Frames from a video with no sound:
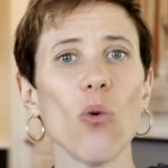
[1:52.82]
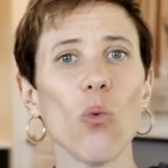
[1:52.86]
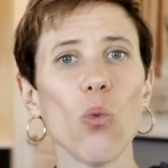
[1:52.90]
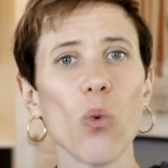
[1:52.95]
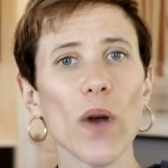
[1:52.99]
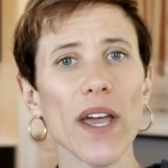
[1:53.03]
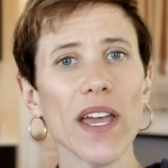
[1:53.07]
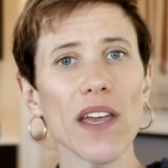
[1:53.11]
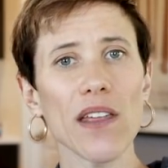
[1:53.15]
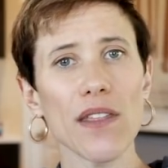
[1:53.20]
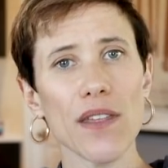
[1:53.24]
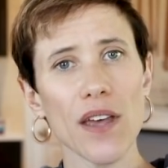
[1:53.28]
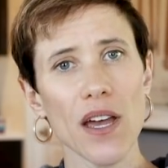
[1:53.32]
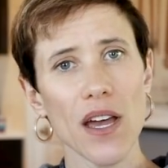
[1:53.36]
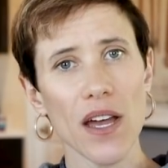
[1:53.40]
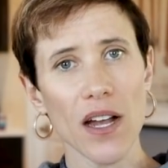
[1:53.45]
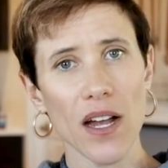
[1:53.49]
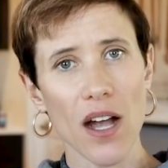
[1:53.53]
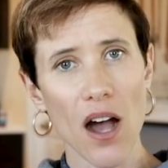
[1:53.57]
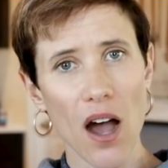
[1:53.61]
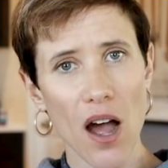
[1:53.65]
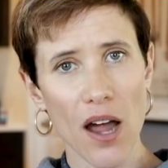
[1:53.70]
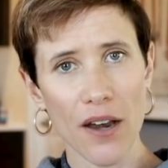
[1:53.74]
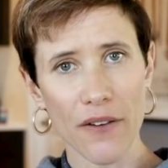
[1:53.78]
with
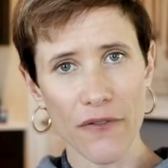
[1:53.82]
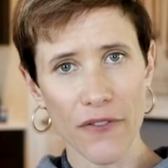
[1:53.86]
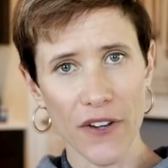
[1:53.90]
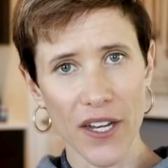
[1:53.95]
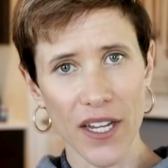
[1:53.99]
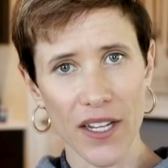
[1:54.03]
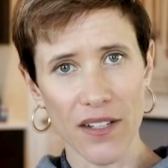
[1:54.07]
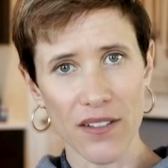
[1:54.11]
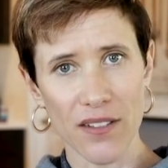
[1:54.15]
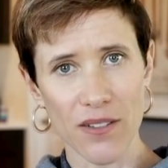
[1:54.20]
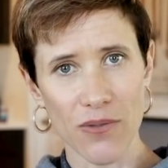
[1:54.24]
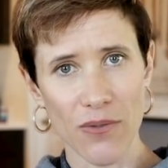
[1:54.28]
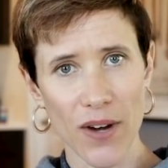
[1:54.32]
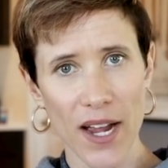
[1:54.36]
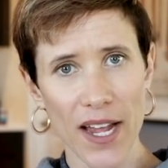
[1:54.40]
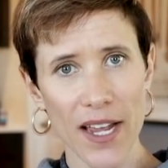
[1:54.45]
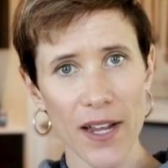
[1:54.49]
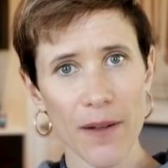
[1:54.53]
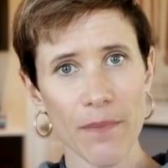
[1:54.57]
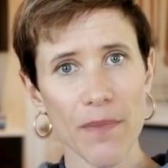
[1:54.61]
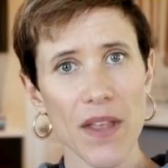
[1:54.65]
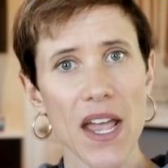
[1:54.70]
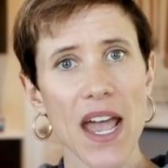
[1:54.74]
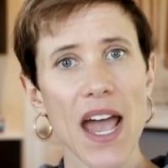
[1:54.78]
confidence,
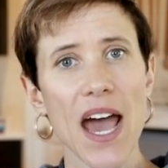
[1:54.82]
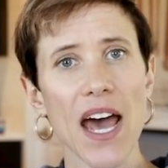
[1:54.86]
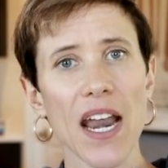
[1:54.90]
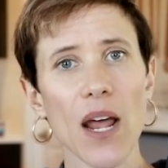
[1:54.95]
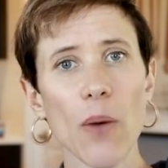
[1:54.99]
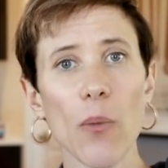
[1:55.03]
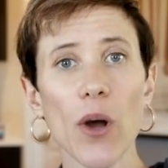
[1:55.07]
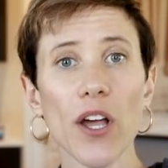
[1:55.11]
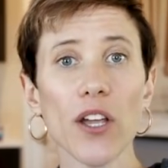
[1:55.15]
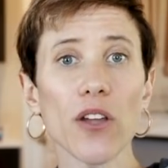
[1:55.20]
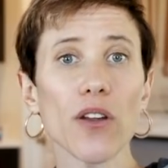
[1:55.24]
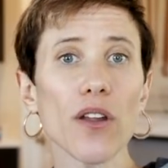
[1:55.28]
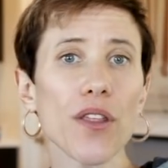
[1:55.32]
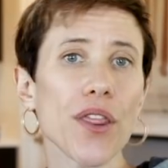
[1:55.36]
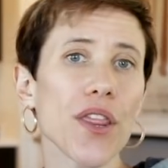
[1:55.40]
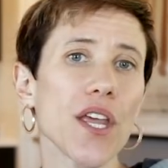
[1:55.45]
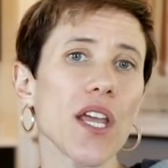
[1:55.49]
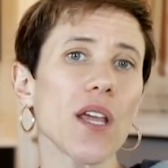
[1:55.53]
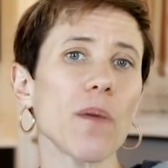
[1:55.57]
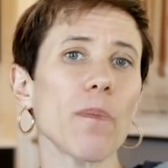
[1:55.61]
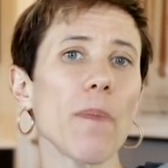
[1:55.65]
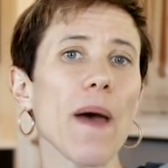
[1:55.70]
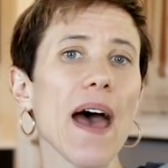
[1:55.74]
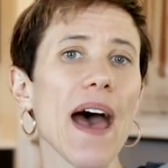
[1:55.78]
right? And I want you to
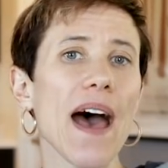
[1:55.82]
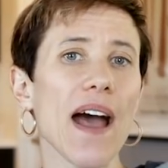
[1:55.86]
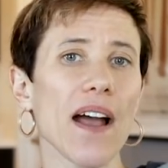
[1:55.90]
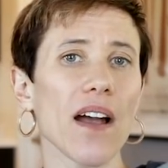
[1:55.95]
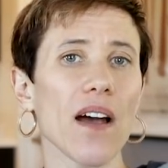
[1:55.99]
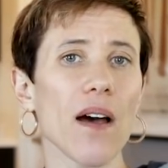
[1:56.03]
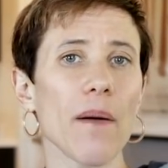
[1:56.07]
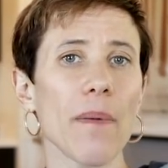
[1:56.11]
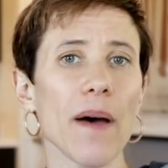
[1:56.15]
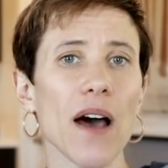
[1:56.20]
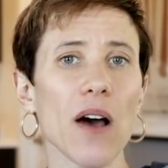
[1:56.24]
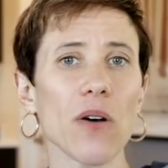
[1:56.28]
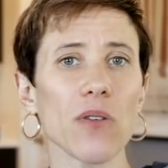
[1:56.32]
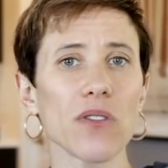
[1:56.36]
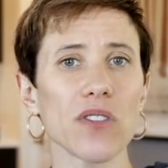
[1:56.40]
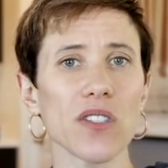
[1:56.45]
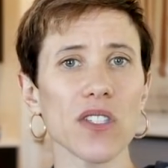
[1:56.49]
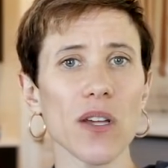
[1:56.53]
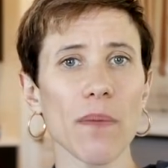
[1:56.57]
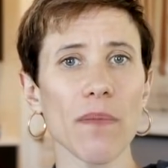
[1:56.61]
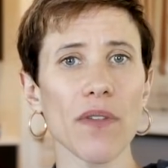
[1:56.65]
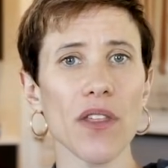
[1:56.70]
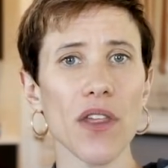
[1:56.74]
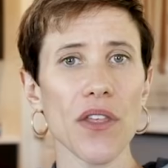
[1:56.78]
think back about
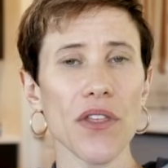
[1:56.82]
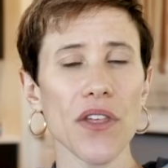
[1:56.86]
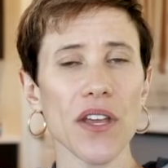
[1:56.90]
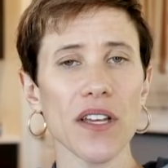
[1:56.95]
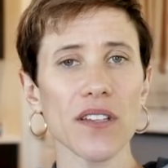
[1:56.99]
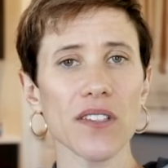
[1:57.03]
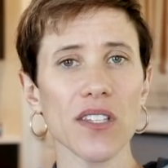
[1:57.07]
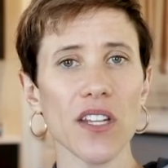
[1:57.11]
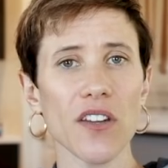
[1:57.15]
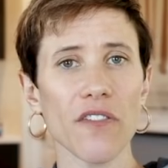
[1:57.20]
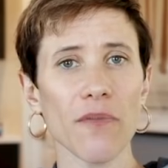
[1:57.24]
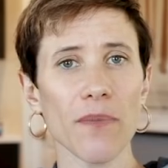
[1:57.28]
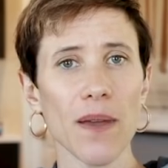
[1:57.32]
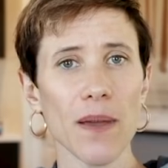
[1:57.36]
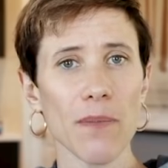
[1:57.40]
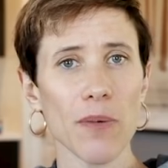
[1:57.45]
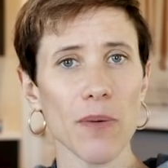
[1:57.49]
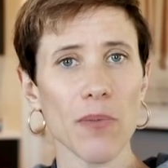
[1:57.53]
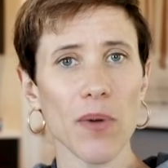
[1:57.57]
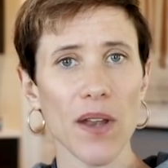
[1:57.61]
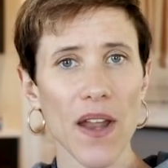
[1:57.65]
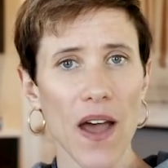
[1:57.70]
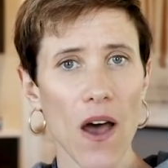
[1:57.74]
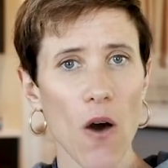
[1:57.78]
some of the things that have
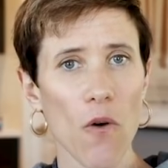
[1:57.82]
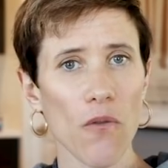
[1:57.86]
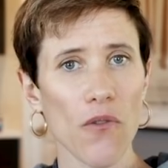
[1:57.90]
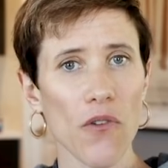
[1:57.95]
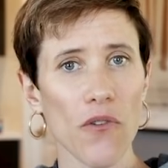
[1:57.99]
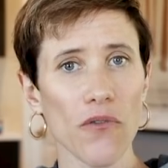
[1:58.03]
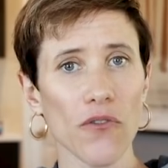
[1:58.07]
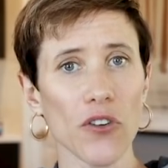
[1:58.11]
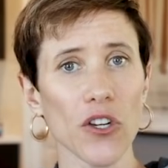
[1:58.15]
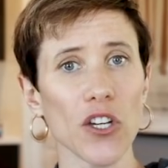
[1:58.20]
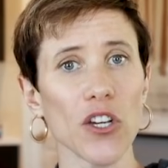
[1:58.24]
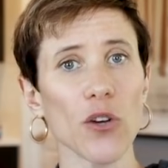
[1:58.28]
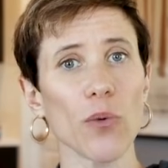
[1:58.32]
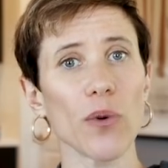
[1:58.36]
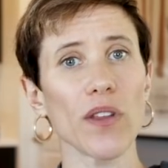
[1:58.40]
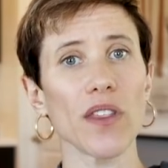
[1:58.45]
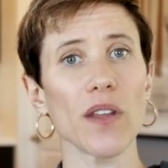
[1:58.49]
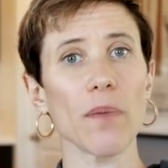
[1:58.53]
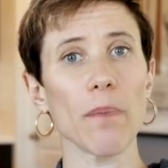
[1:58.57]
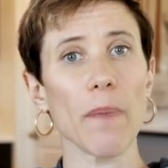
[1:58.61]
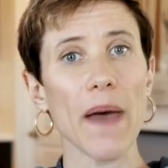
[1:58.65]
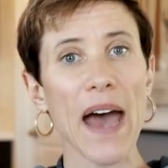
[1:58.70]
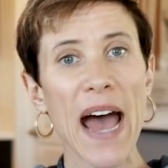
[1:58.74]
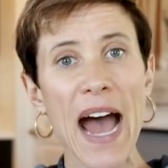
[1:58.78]
maybe been helpful for you in
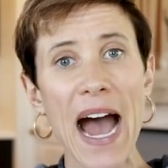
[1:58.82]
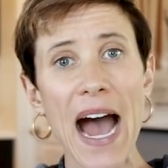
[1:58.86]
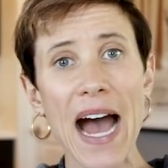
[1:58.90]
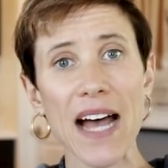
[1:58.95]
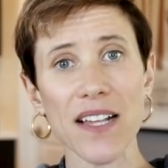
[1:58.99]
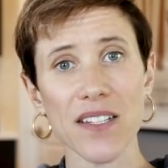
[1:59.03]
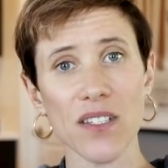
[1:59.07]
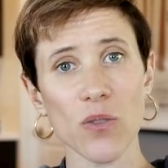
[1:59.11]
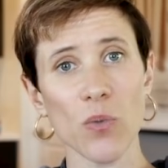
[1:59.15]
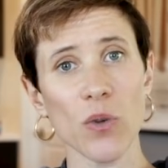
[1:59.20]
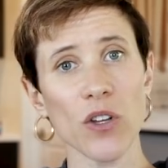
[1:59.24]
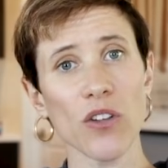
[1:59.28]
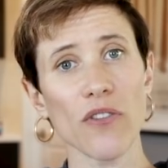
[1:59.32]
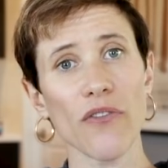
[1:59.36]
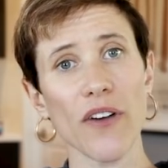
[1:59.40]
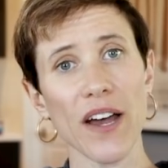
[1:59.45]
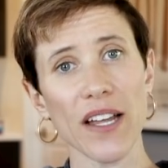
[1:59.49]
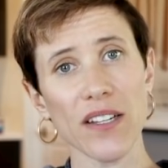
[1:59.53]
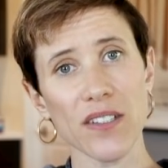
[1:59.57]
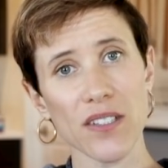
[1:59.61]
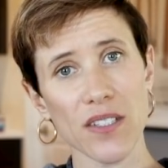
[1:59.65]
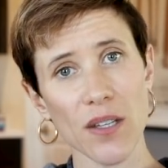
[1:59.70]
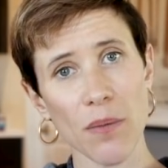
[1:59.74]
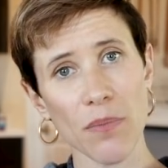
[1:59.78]
the past when you've
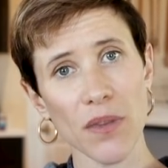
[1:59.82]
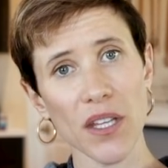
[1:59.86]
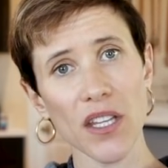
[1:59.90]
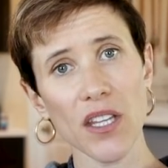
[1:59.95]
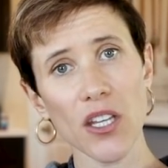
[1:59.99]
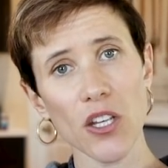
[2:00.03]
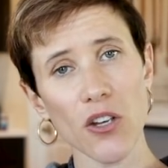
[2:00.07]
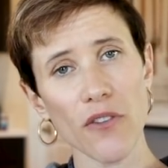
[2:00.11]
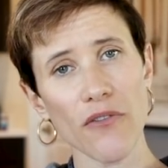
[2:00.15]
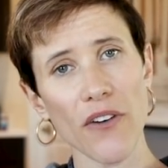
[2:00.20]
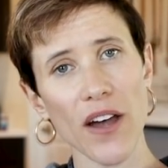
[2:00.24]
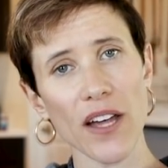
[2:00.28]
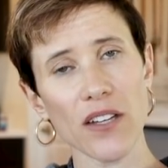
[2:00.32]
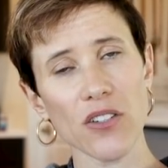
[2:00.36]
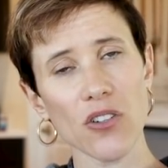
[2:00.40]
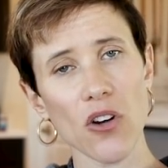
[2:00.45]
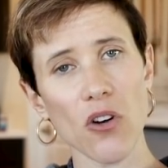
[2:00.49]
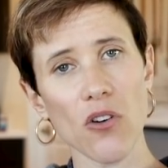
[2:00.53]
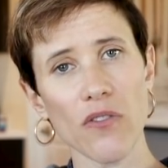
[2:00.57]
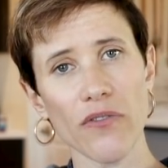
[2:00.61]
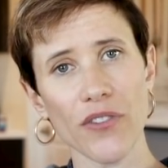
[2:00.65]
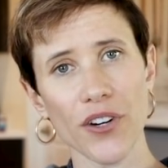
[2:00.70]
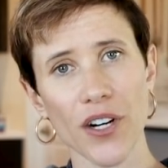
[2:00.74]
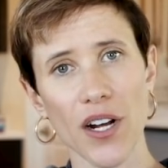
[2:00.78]
had something that you've had to
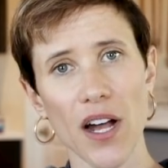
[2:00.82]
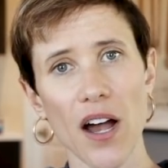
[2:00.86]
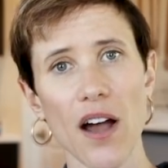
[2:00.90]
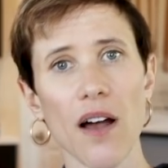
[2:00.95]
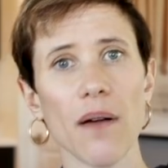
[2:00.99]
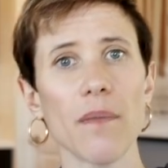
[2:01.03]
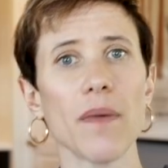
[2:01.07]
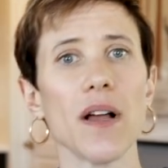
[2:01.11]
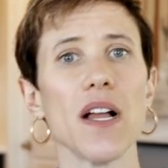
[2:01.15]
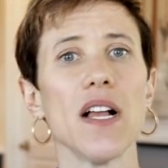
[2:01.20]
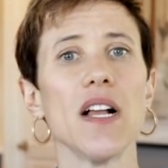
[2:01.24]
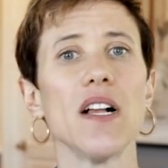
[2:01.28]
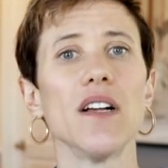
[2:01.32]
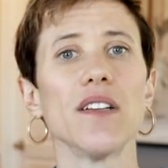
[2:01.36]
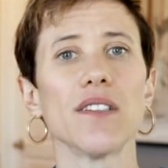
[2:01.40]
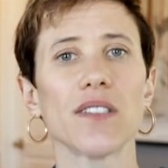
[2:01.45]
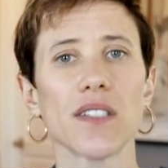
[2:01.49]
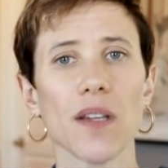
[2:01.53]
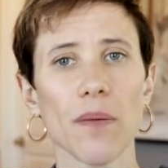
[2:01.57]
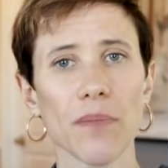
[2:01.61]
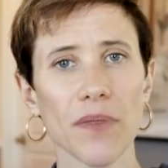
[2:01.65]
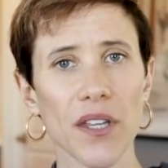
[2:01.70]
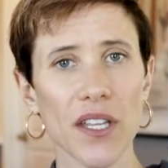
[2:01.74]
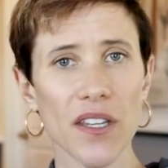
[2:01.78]
overcome,
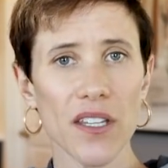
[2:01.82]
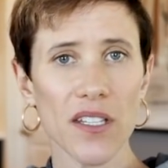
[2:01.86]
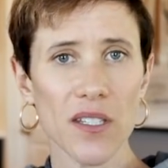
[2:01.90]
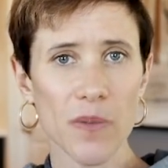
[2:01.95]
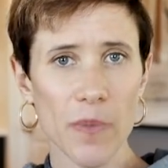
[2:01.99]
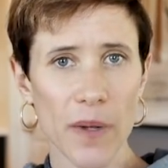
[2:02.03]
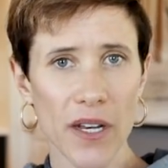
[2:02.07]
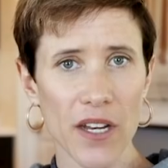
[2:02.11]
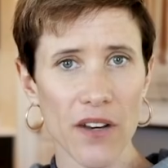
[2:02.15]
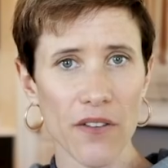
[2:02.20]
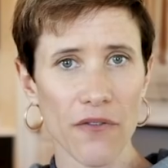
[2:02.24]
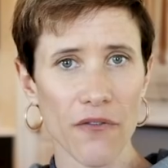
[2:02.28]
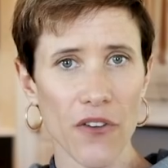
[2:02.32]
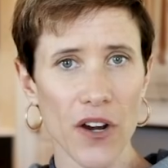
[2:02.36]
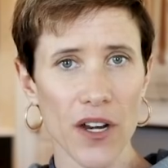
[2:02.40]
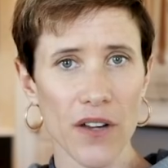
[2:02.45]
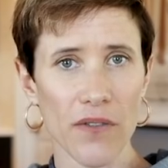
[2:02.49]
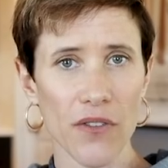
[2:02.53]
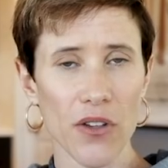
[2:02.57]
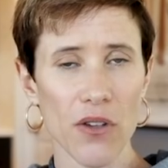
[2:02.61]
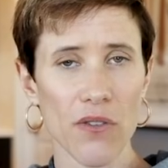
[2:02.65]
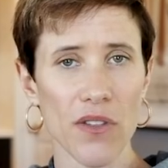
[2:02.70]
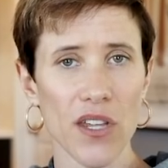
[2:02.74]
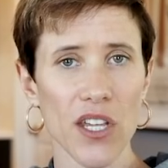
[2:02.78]
something that's in front
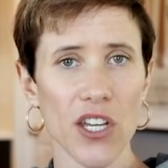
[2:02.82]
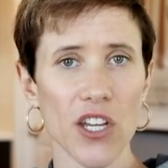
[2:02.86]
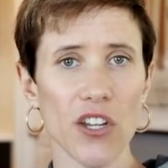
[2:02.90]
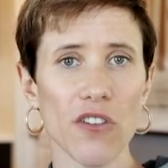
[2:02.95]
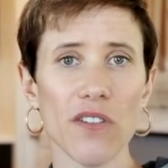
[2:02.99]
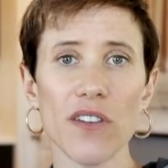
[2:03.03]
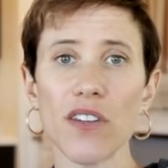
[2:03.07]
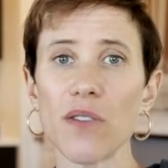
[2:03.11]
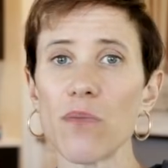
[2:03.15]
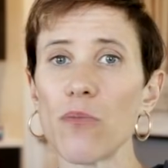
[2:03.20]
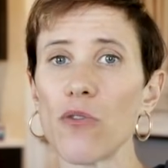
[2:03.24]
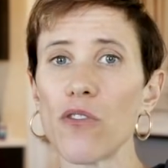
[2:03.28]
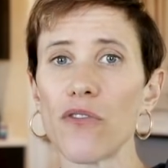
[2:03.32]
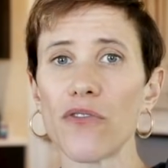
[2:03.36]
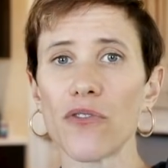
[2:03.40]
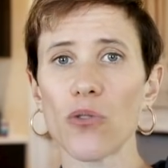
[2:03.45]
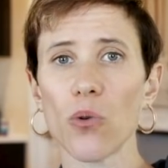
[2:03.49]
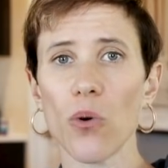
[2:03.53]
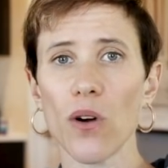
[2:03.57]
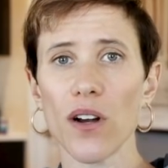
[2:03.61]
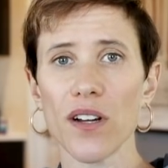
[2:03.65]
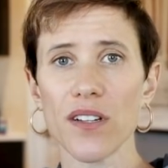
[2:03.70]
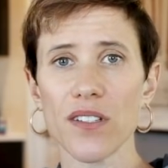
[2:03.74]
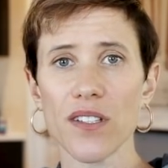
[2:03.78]
of you that you need to move
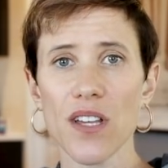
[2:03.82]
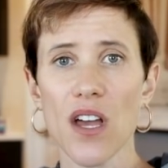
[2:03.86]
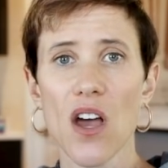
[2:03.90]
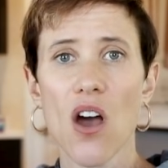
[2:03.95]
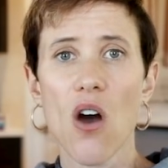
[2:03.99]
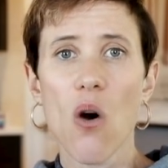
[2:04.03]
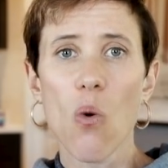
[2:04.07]
towards.